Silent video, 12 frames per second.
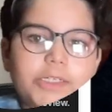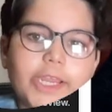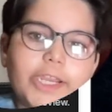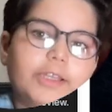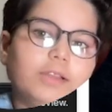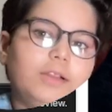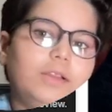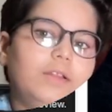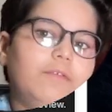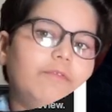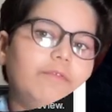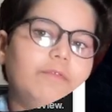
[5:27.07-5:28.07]
title
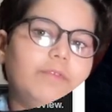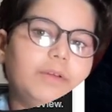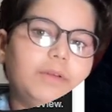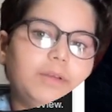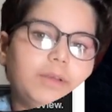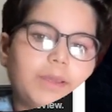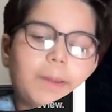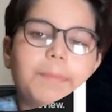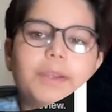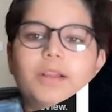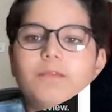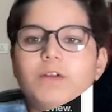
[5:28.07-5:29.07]
in
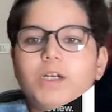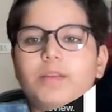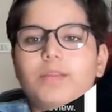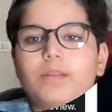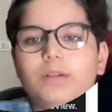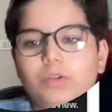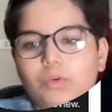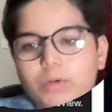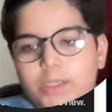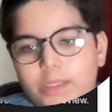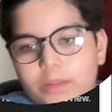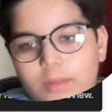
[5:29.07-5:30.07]
capital words,
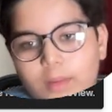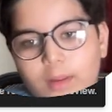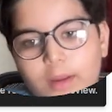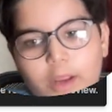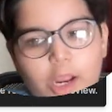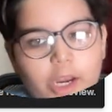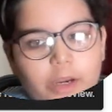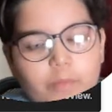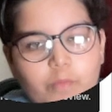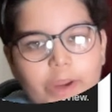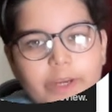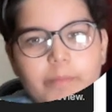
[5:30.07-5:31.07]
Lotus, and a
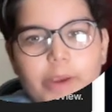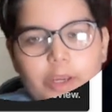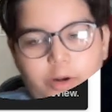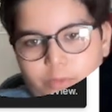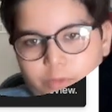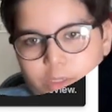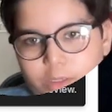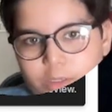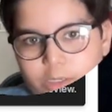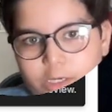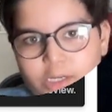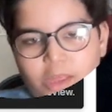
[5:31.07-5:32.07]
white background.
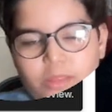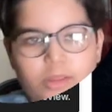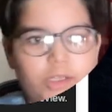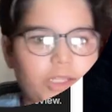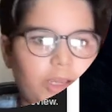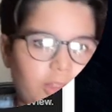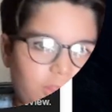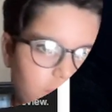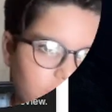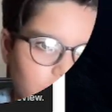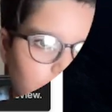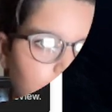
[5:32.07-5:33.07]
It has nothing else.